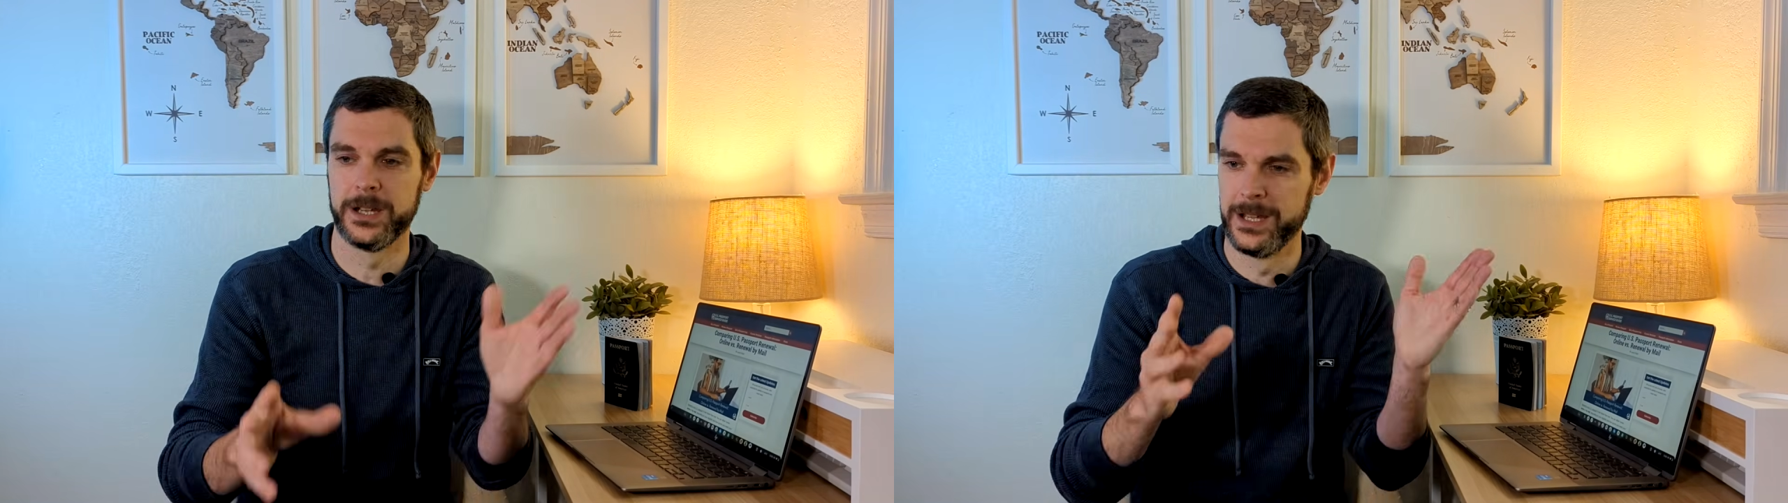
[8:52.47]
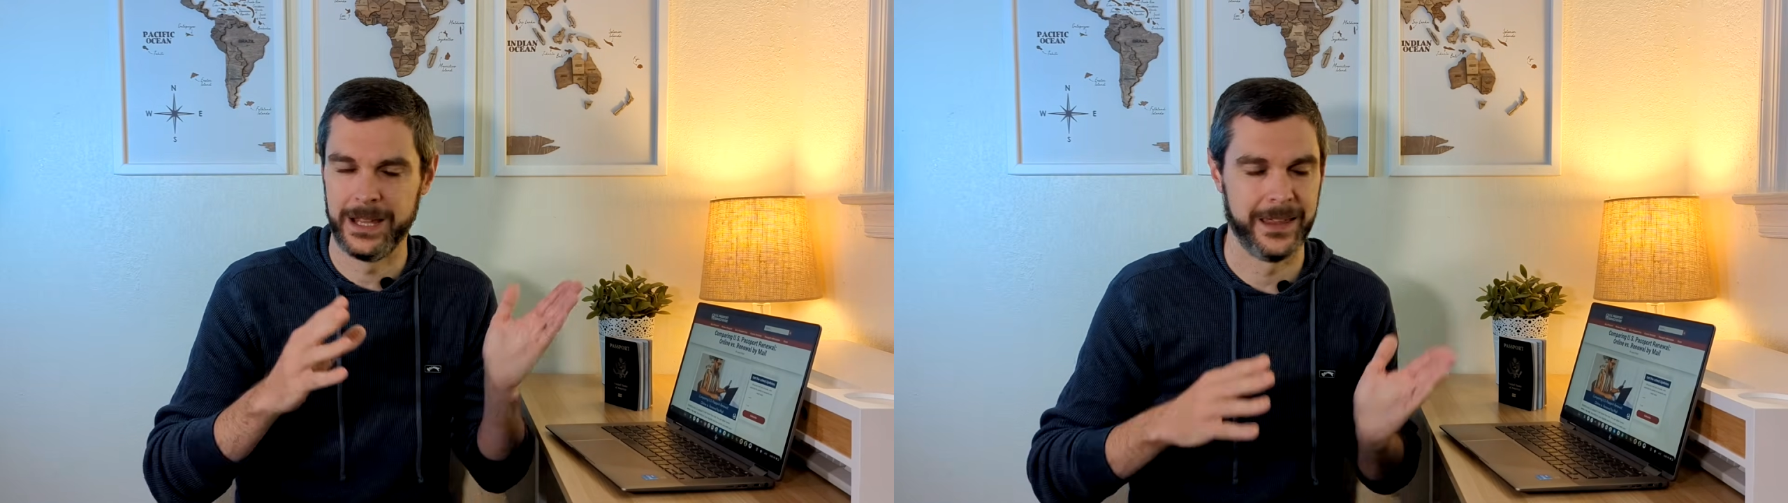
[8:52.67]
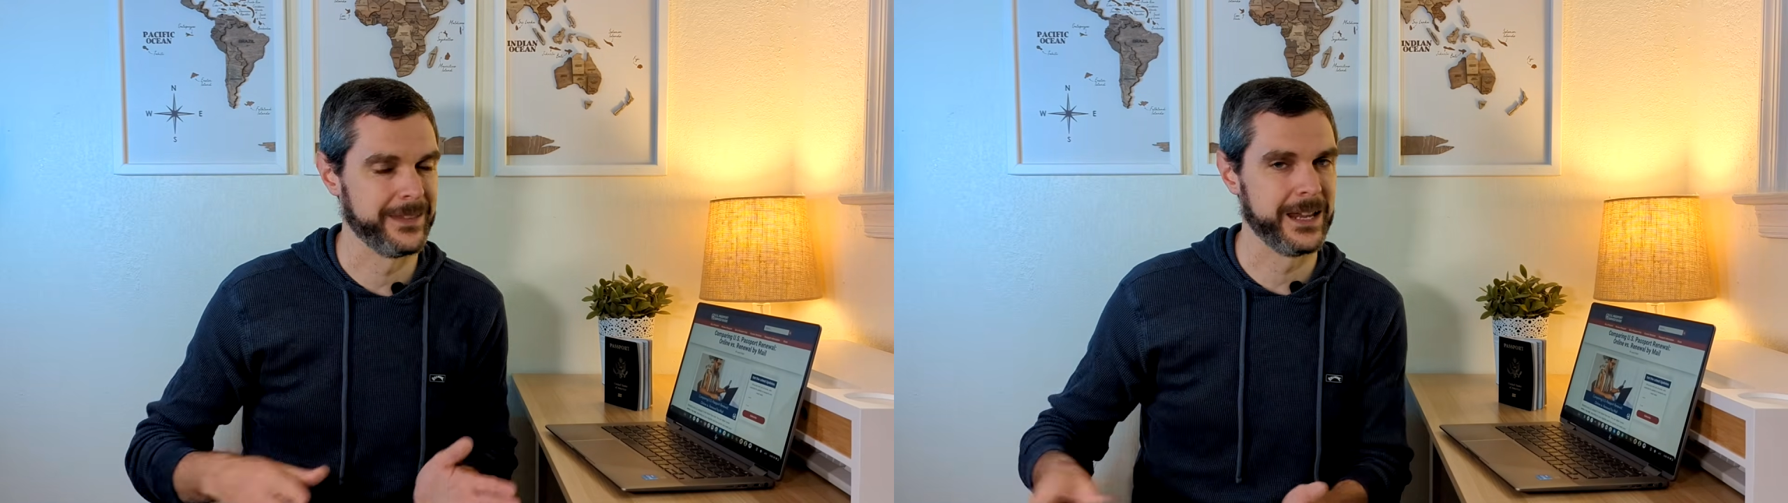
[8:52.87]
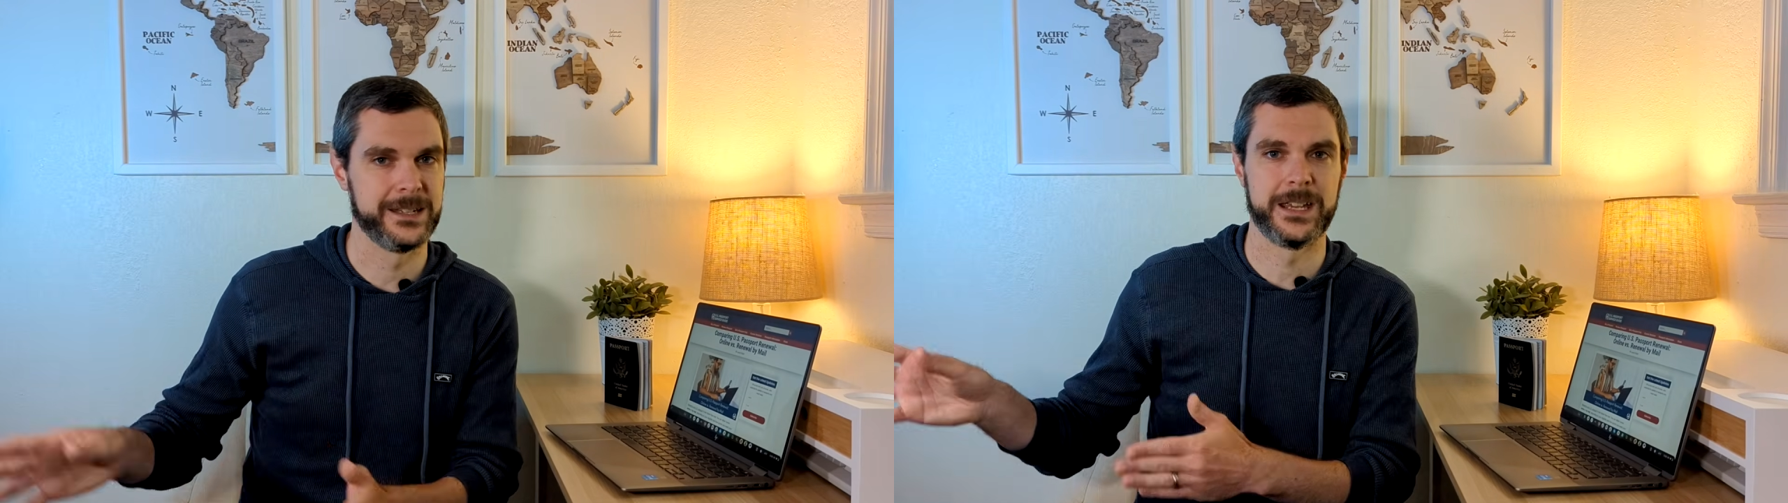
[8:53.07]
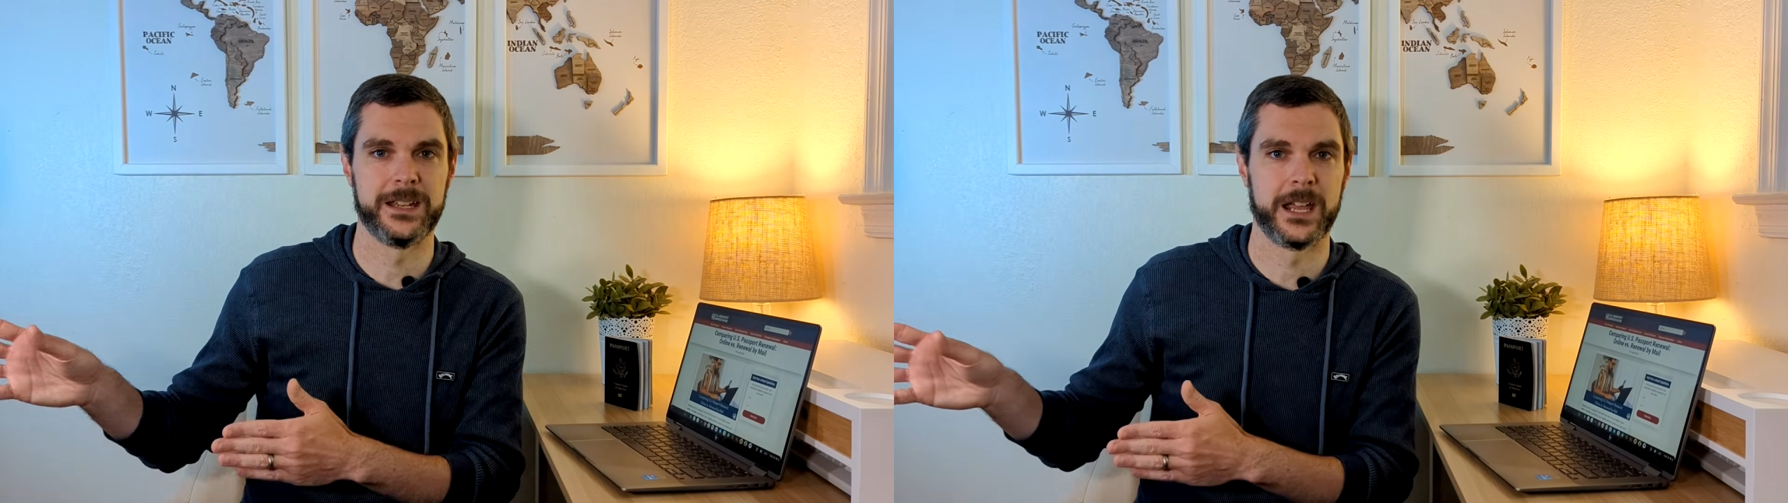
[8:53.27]
and they
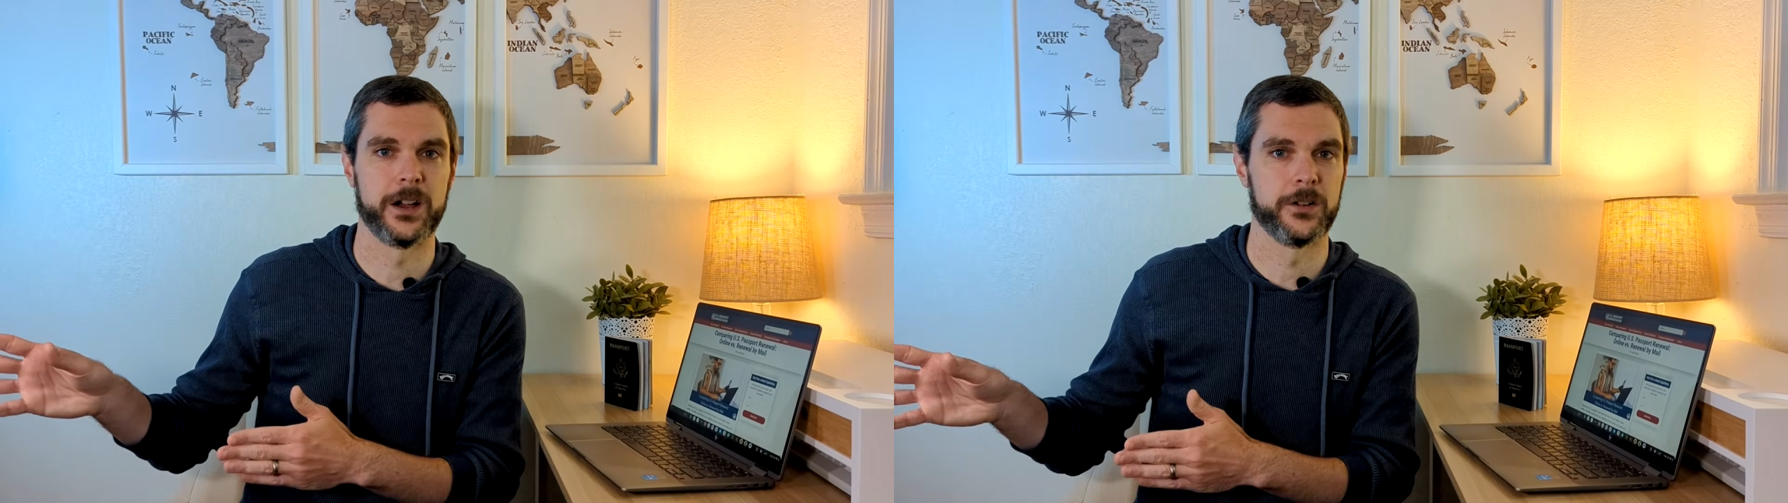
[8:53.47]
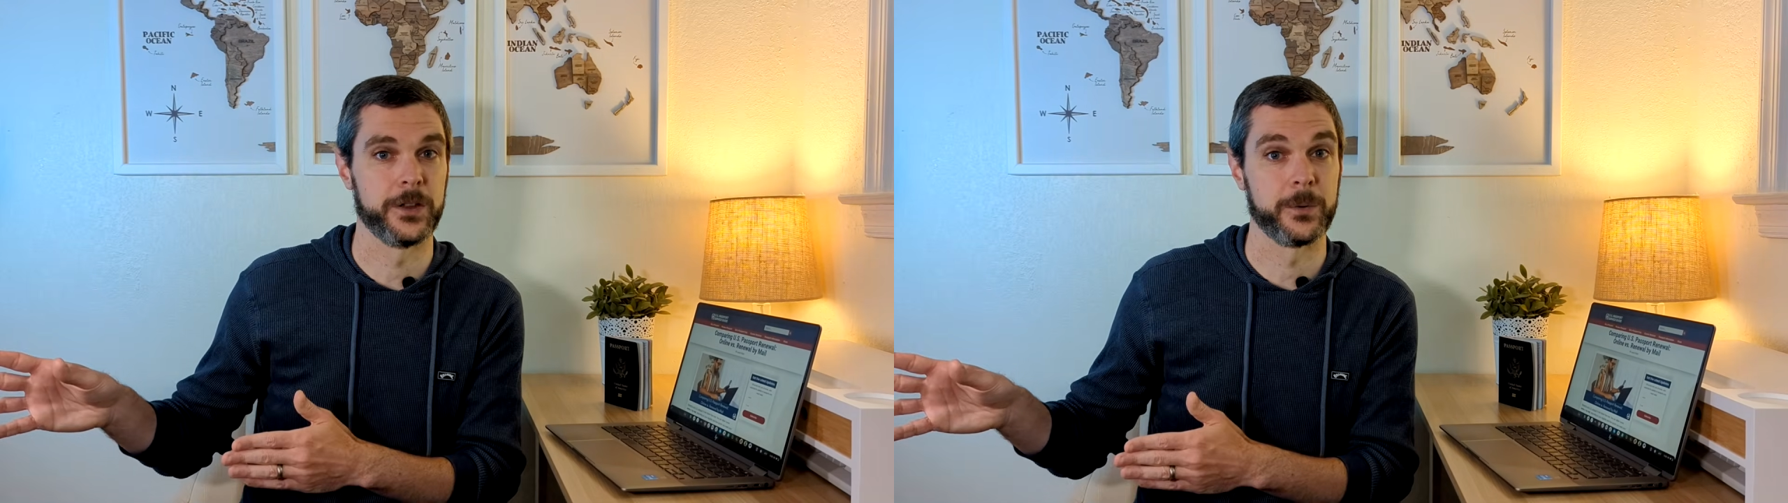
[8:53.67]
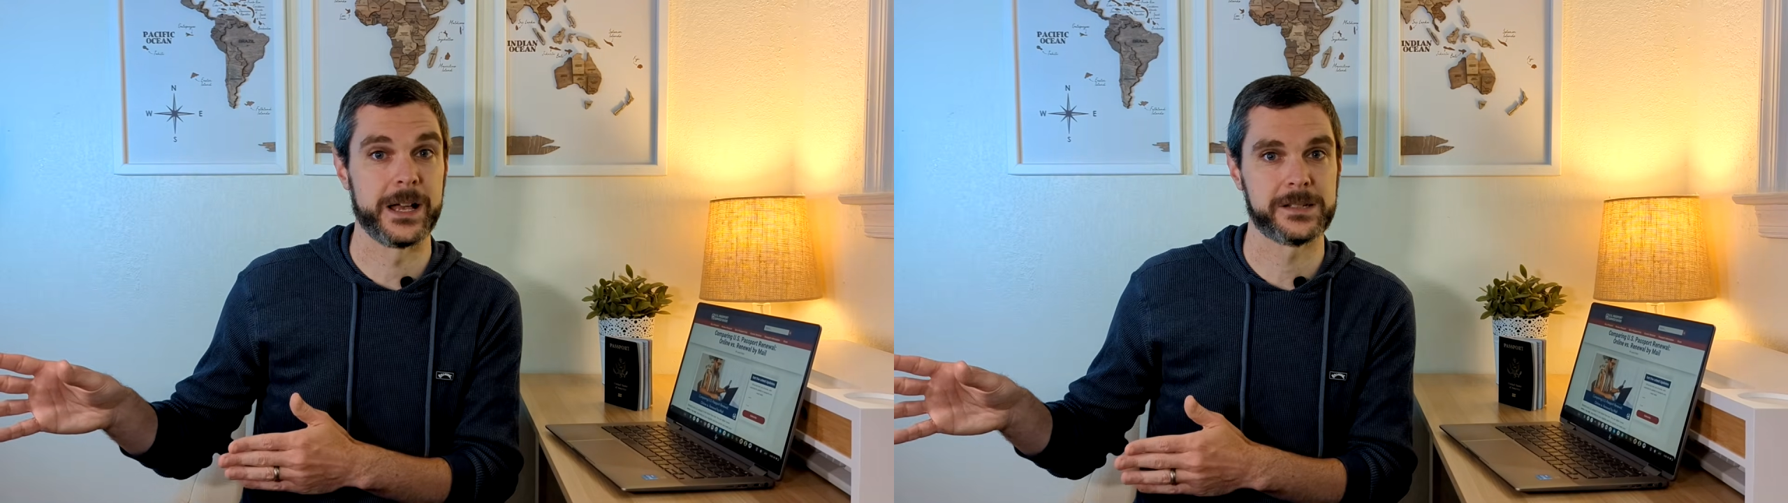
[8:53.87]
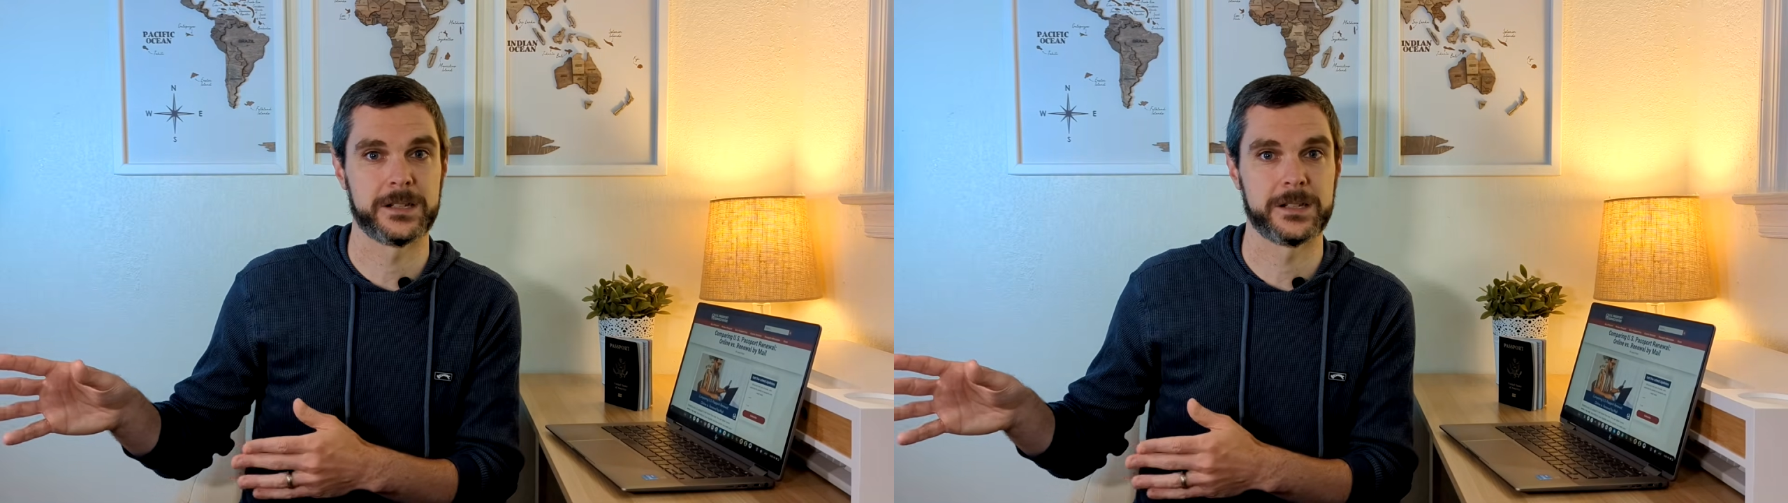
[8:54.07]
take care of the rest.